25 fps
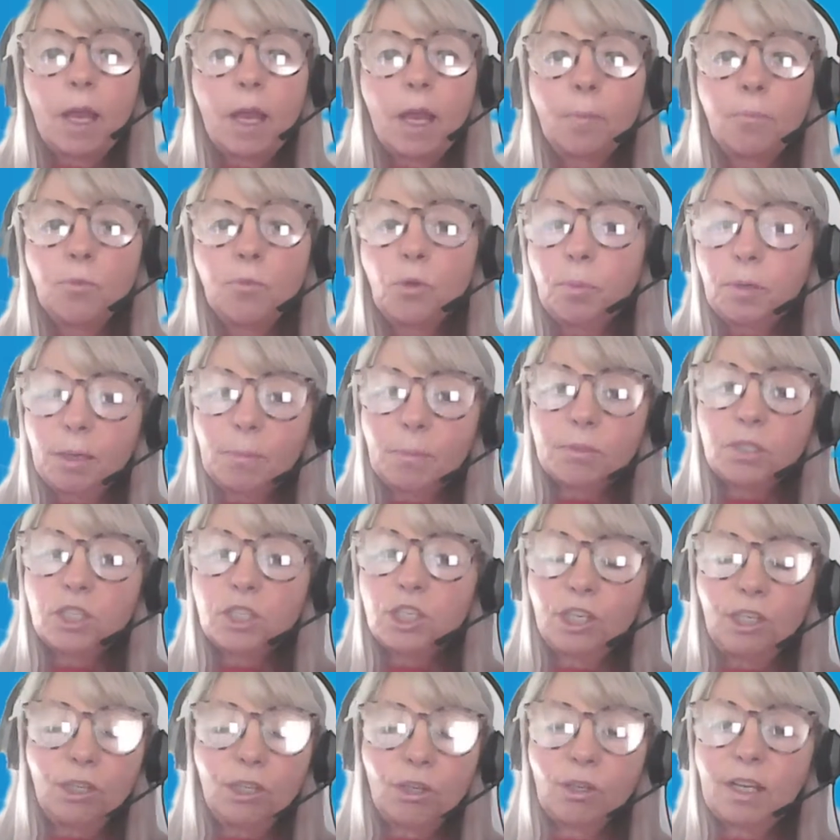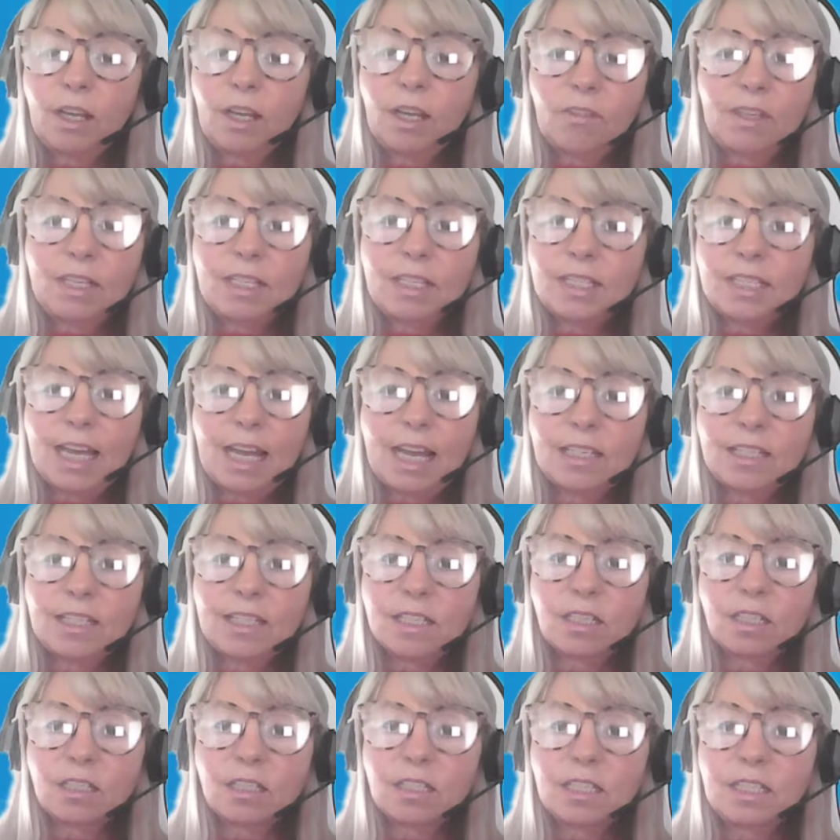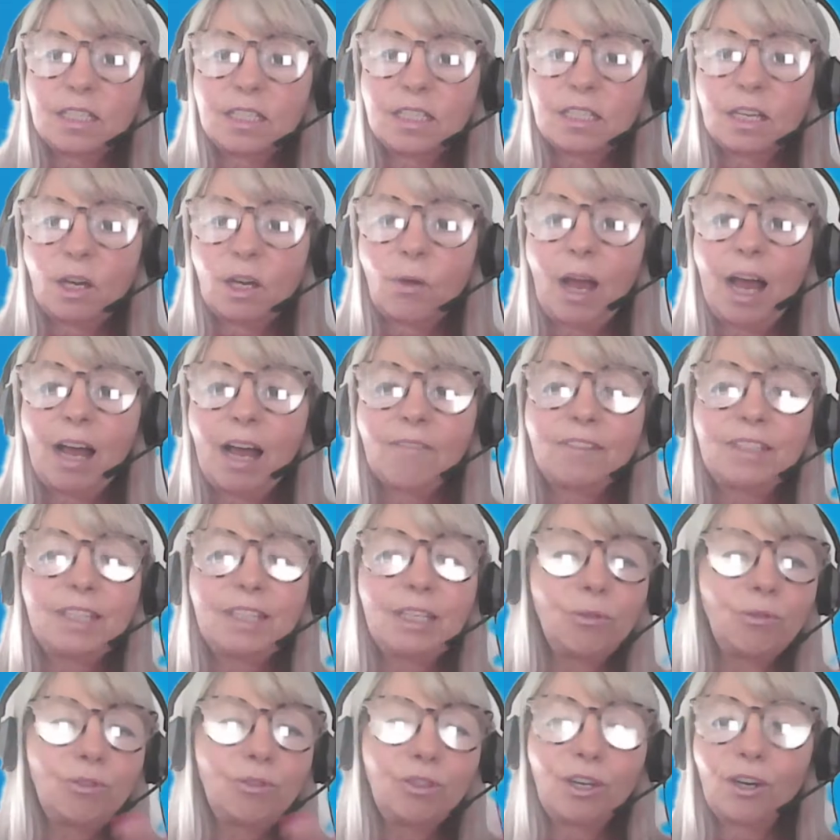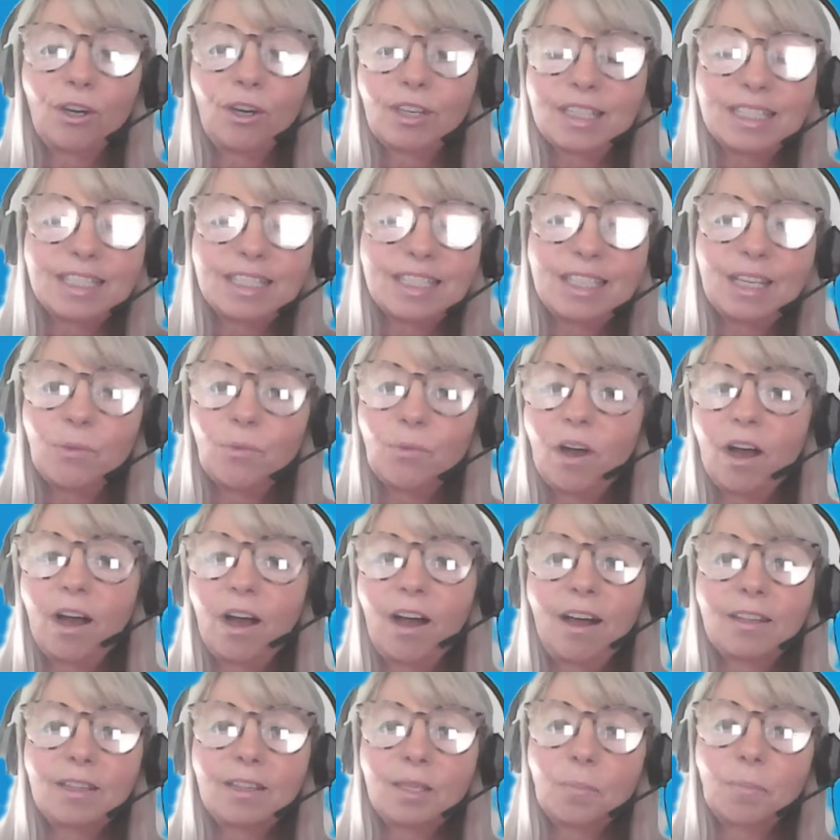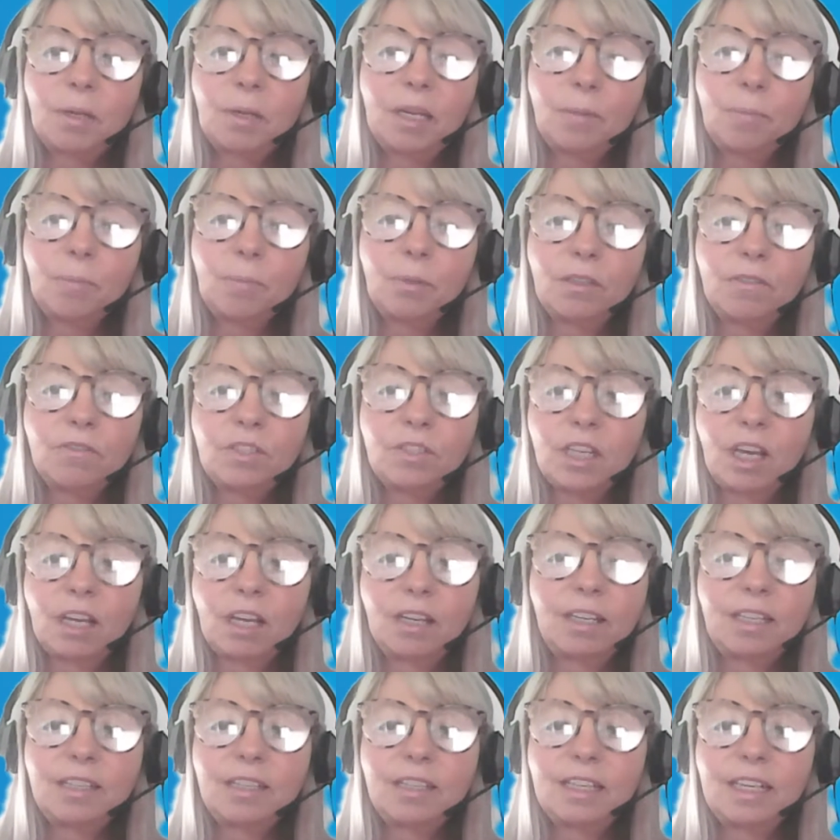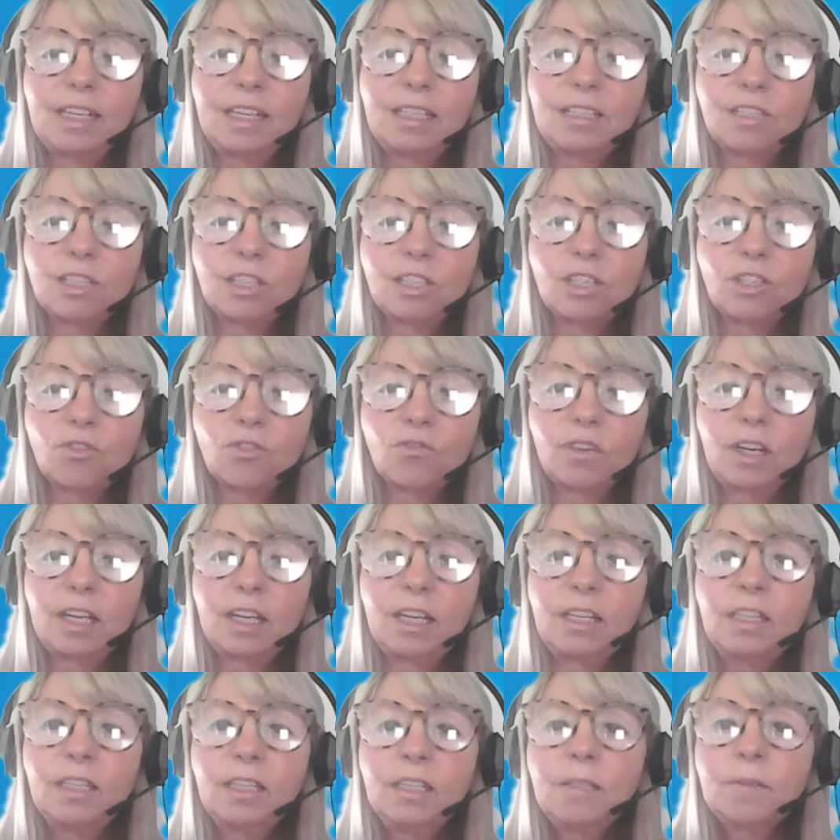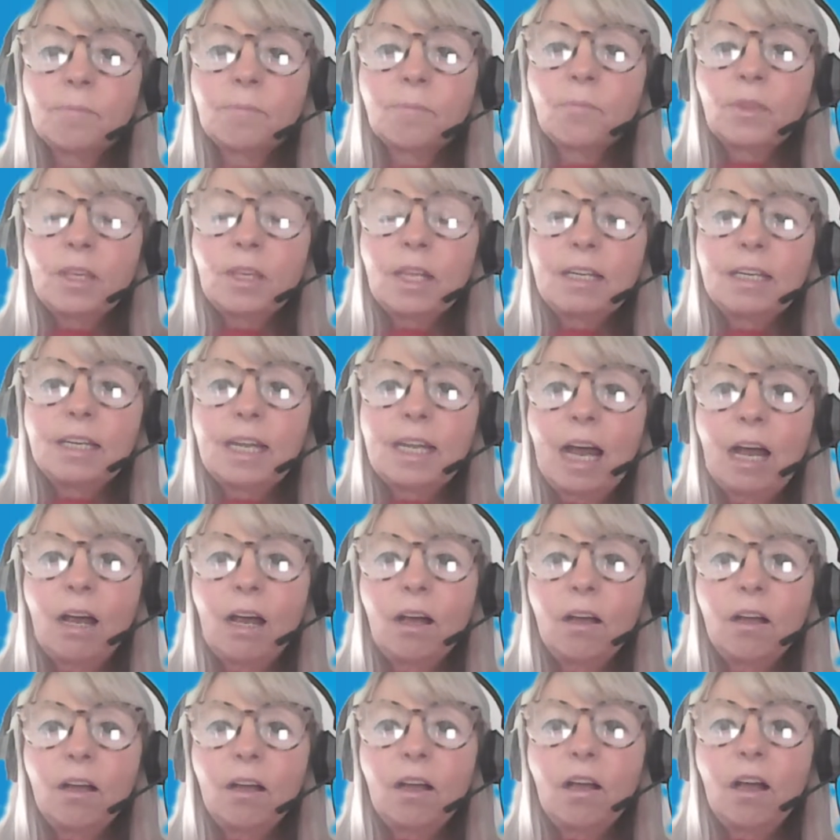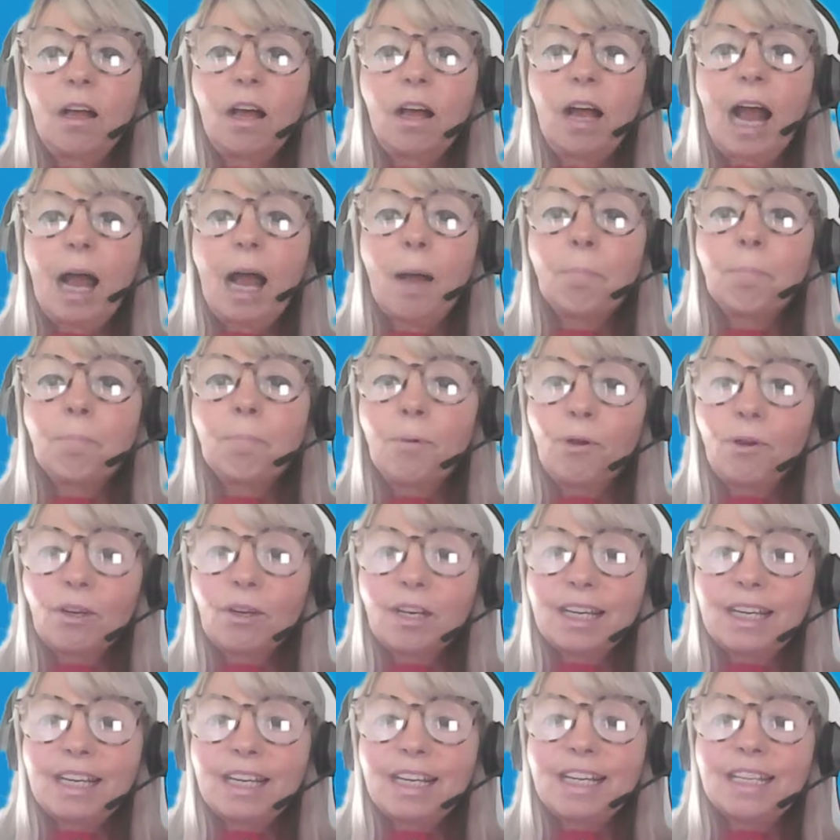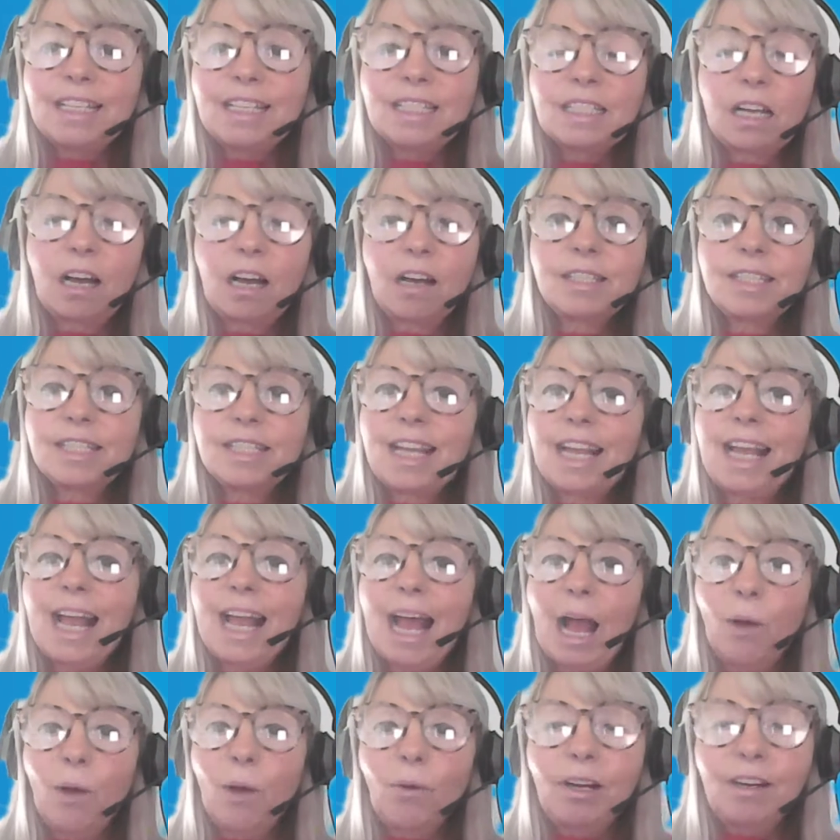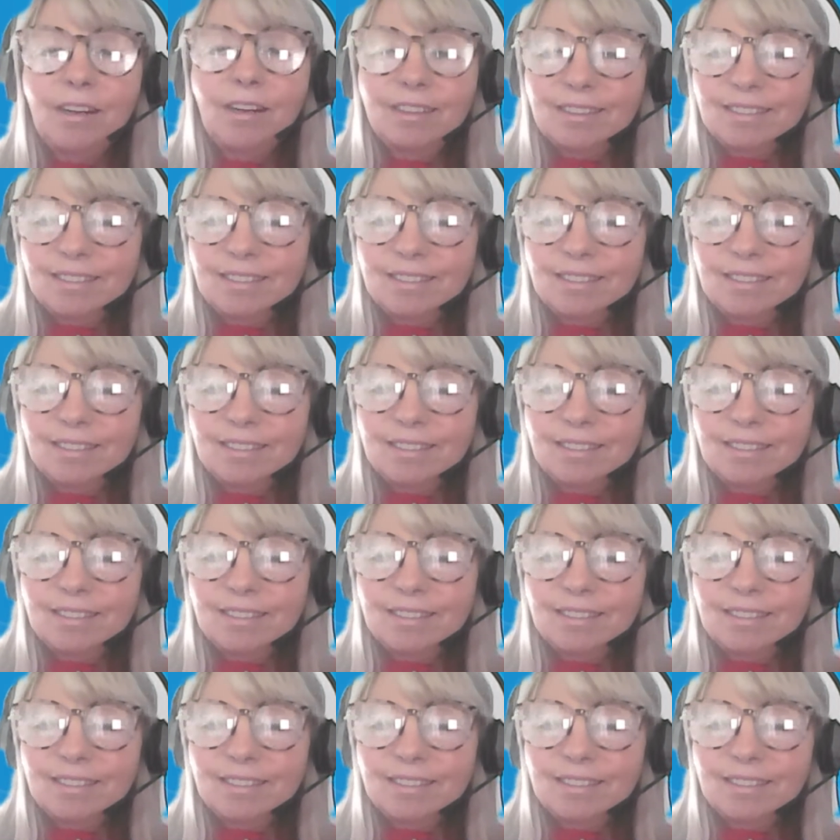you'll be able to look at these case studies. So have a little look and see what other people have done in the industry. Now, our book is, I say our,